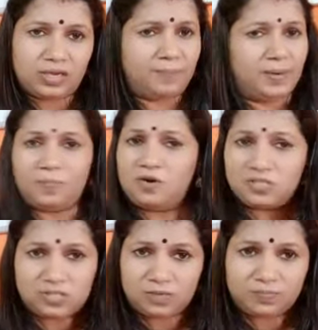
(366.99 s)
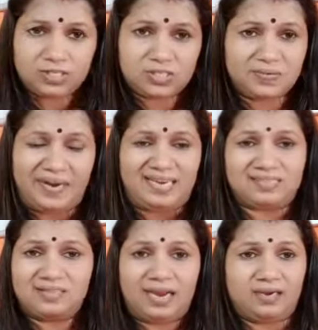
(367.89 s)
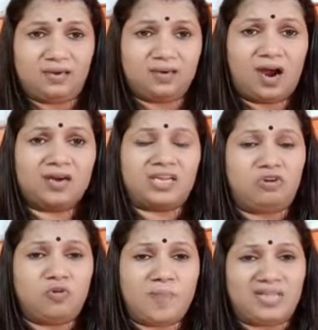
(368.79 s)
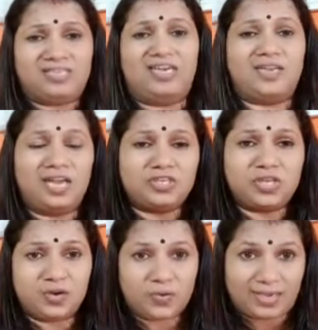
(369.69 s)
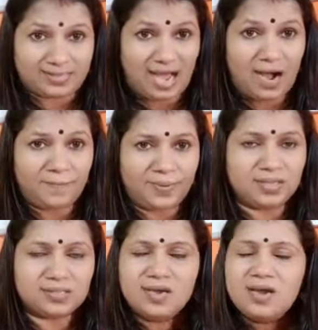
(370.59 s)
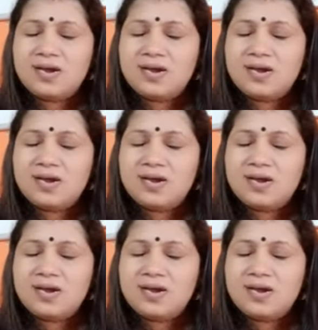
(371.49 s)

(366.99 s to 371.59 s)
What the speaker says: Okay, but most of the students, they do not give much attention to examples.